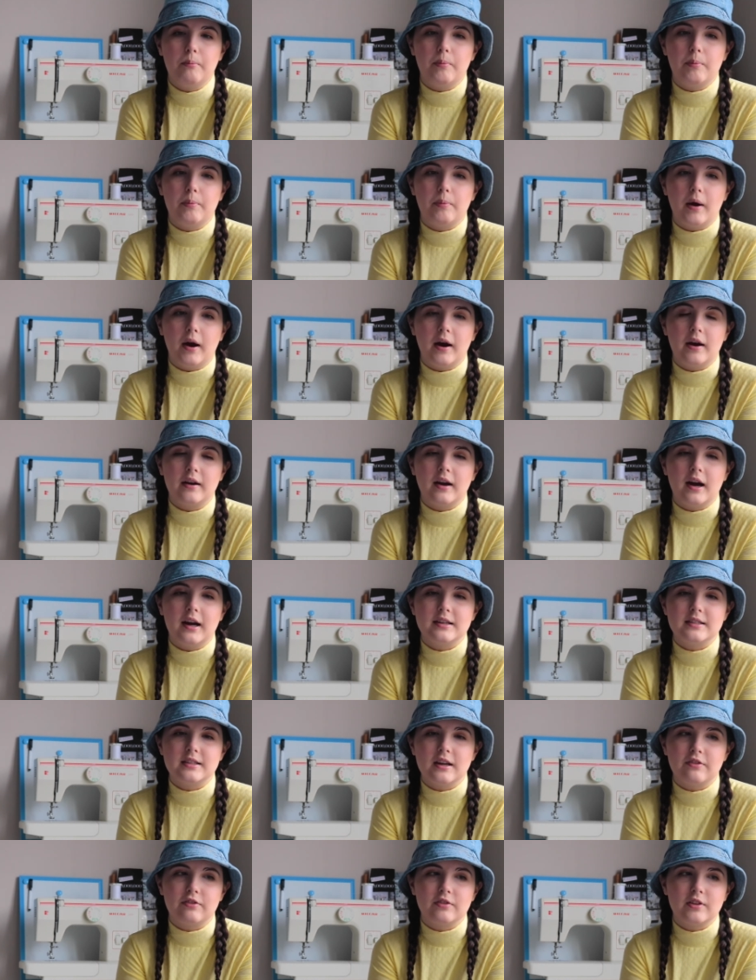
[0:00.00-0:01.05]
But I
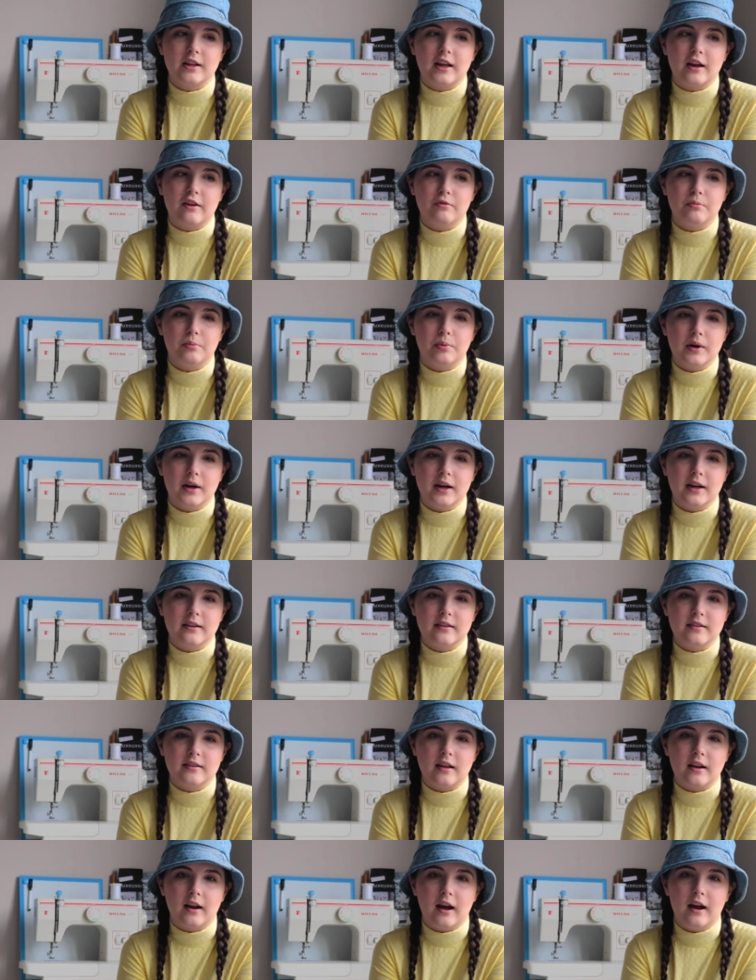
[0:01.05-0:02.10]
definitely have brands
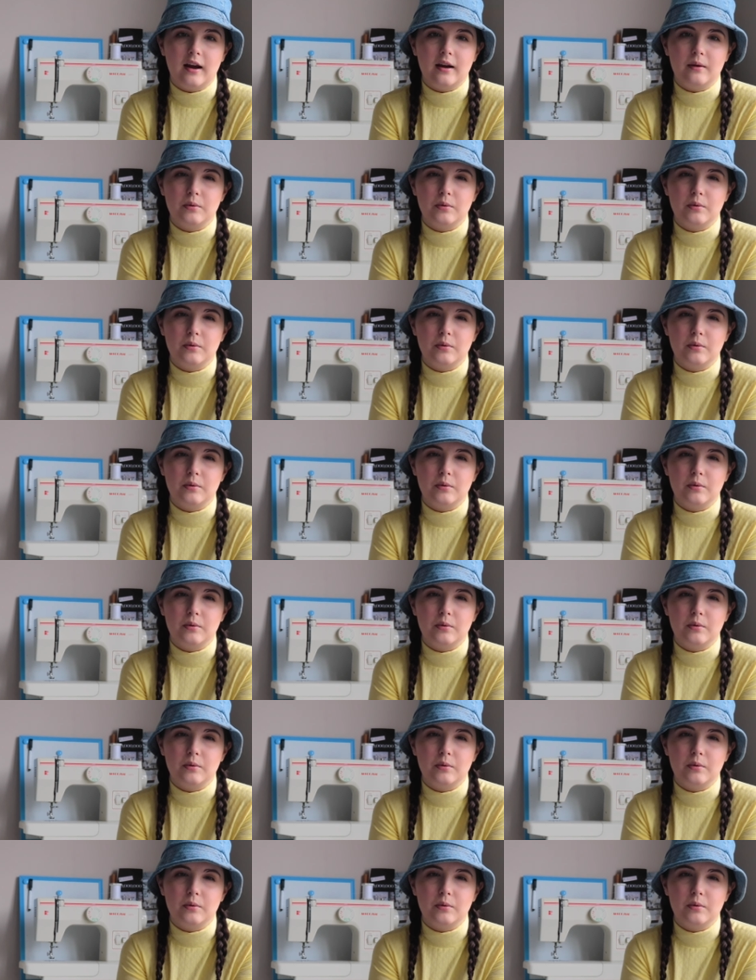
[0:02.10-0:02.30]
that I